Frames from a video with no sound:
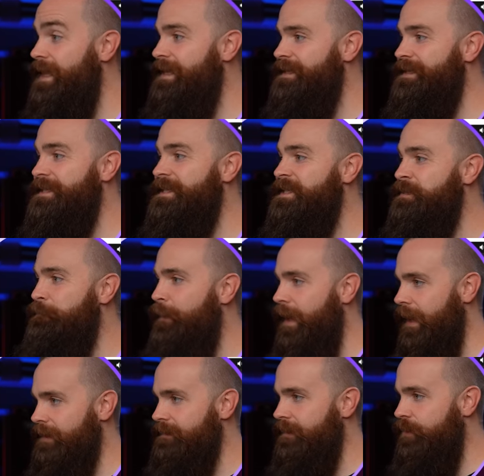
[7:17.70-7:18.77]

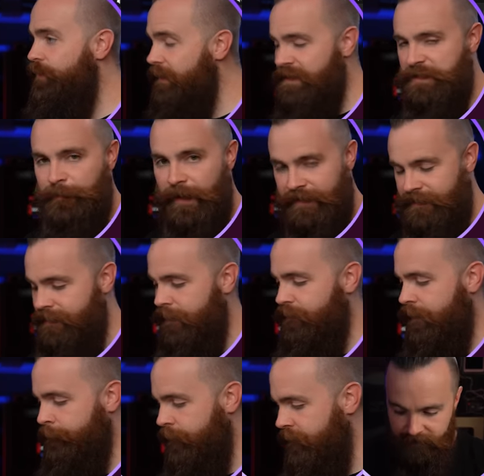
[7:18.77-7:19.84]
inspect. You can inspect
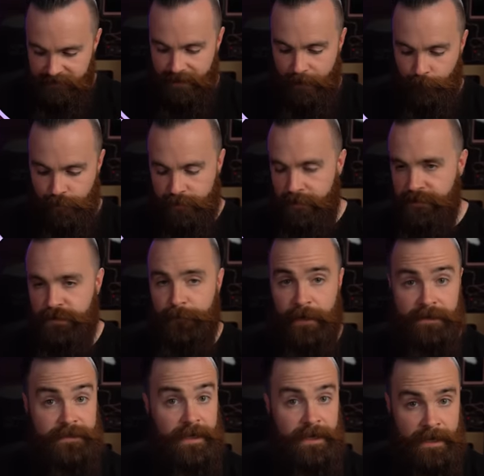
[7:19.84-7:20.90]
anything, but this time we're gonna
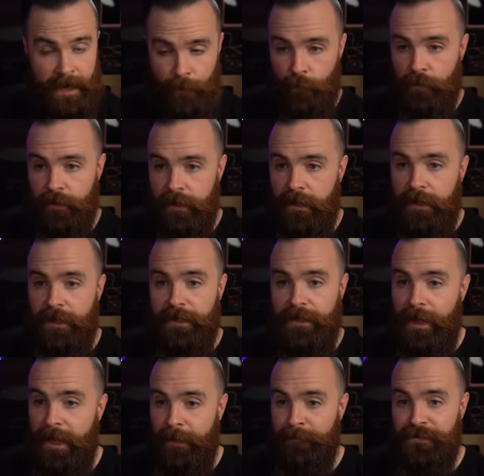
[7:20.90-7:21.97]
inspect a network
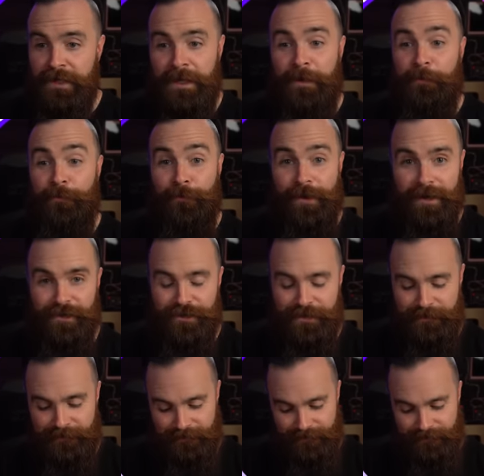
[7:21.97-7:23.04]
named
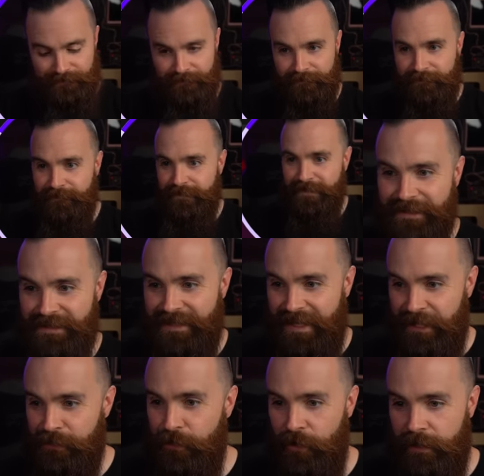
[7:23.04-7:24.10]
bridge. Let's
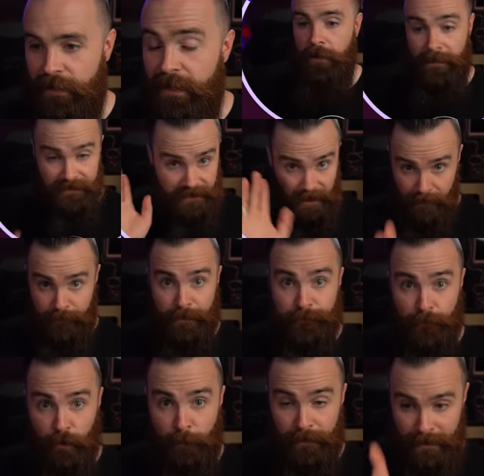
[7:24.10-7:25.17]
take a look. Now that's a lot of
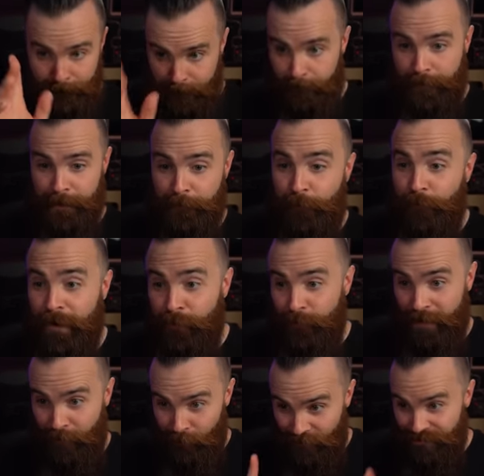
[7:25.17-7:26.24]
info, but let me pinpoint
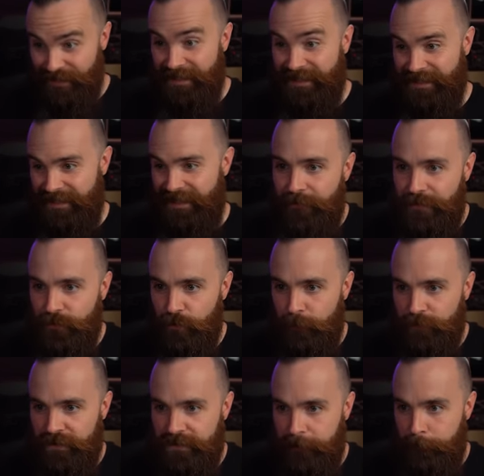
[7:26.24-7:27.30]
what I want you to see. Let's scroll
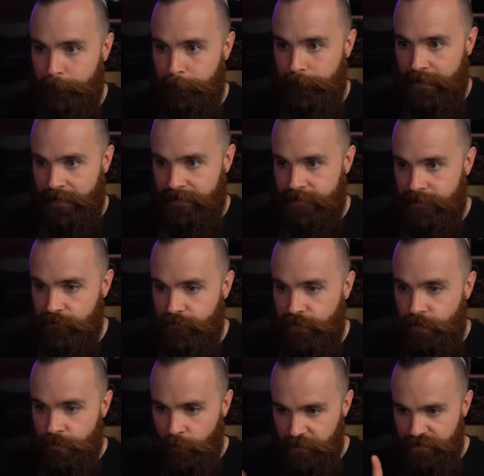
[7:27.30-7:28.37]
up just a bit. Do
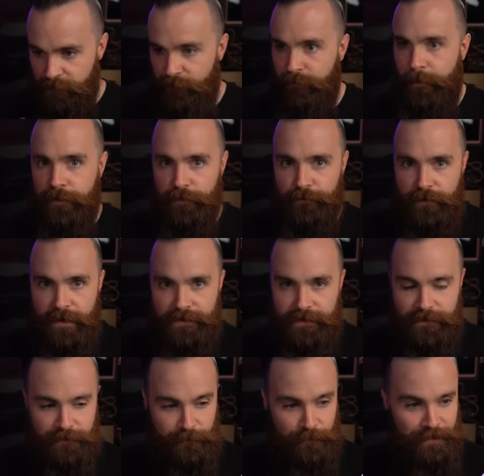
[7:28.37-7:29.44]
you notice some familiar
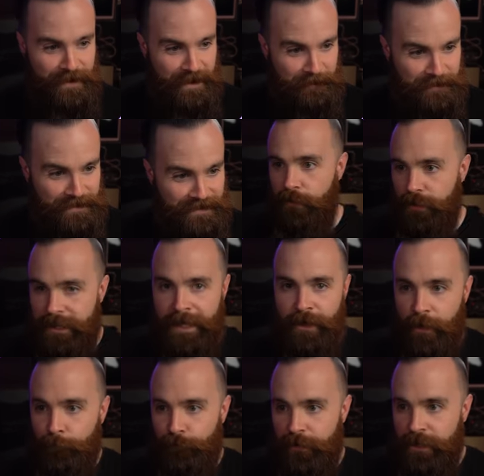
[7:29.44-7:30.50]
faces or names? Looking
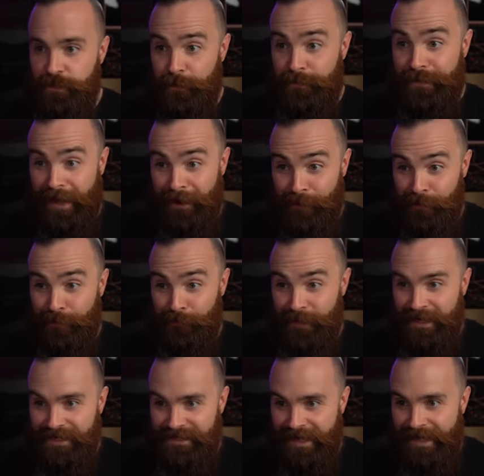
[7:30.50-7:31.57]
at our bridge, we've got our
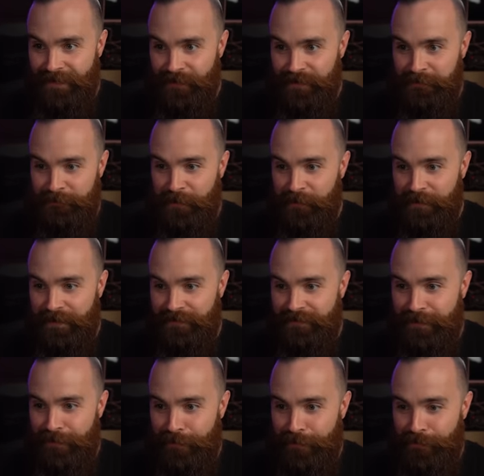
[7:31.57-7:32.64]
three containers, Mjolnir,
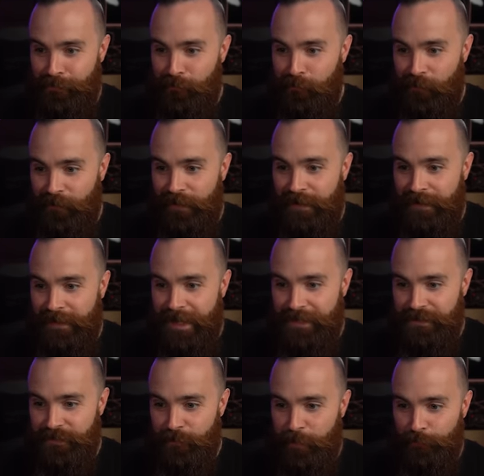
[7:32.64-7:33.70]
Thor, and
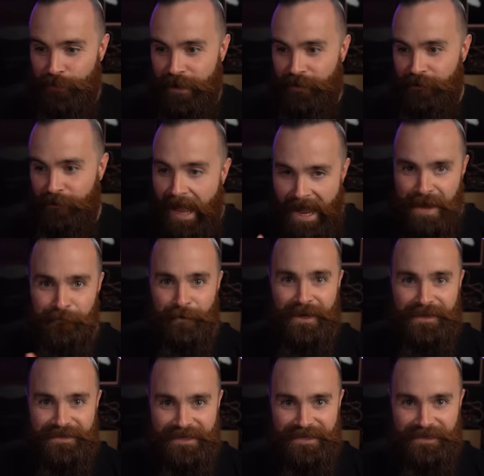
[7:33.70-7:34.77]
Stormbreaker. And what
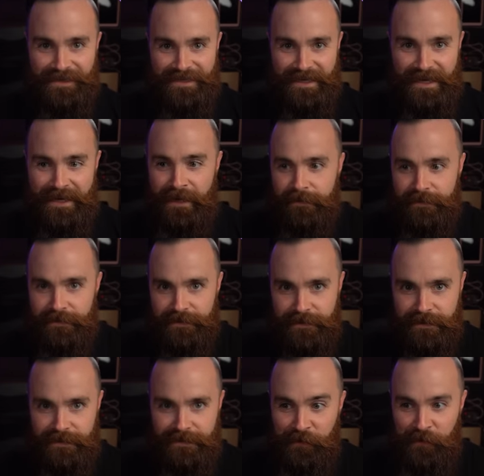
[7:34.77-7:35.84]
else do you see? Do you
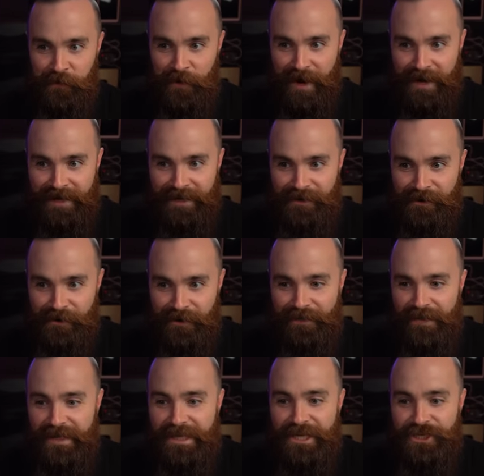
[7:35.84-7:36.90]
see it? Right here.
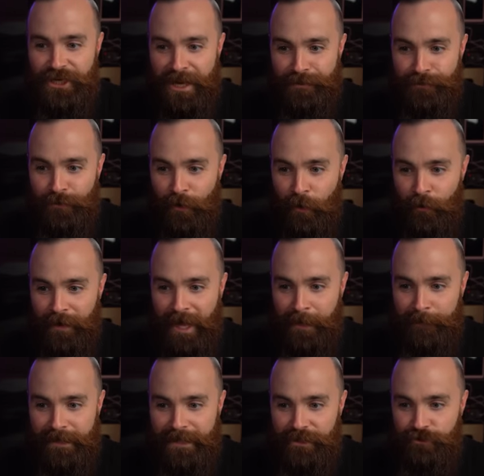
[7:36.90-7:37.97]
They each have their own I
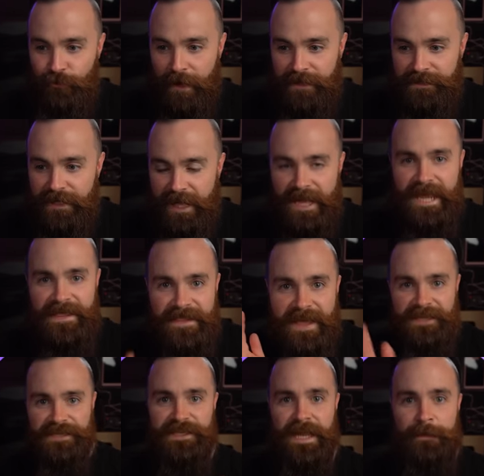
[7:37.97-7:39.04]
P address in
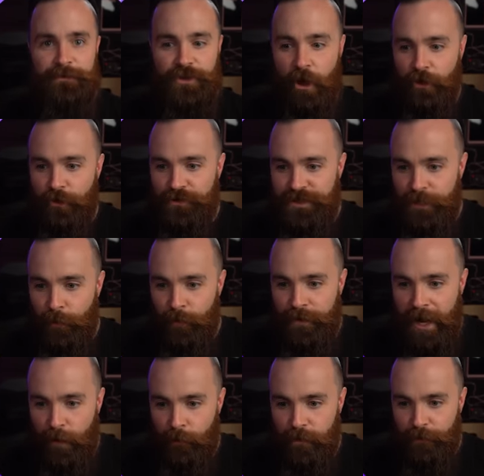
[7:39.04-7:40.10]
that same Docker Zero
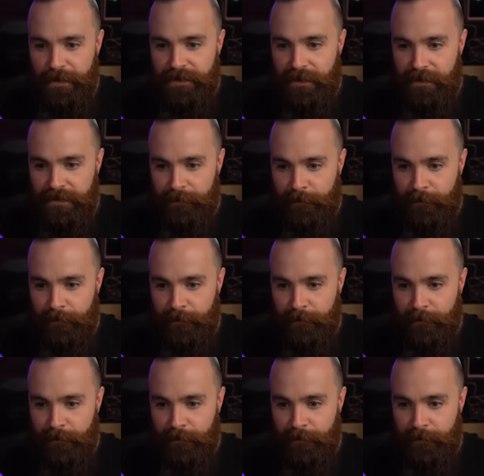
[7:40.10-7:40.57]
network we talked